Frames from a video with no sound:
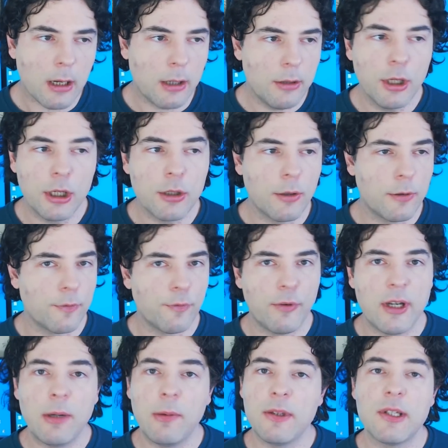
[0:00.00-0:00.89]
The clock
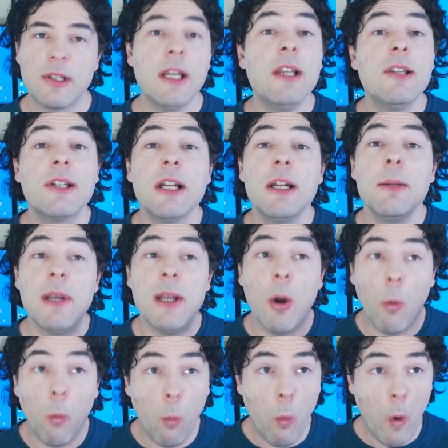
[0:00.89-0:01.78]
frequency is going to be
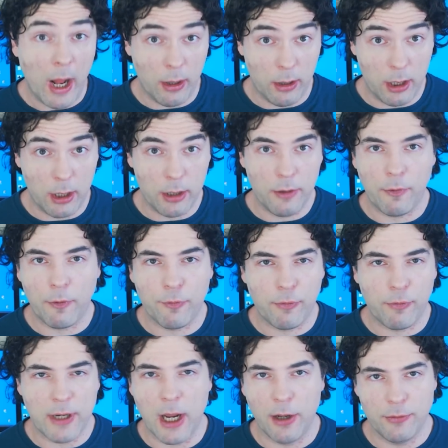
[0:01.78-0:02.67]
well over
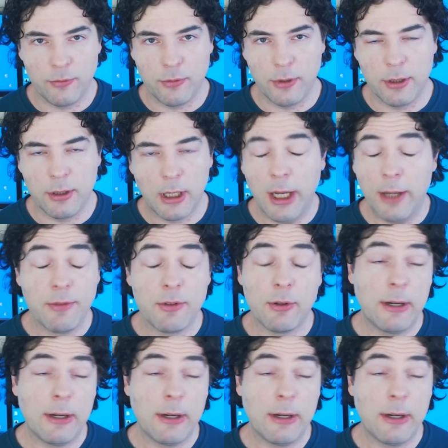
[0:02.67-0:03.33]
300, uh, sorry,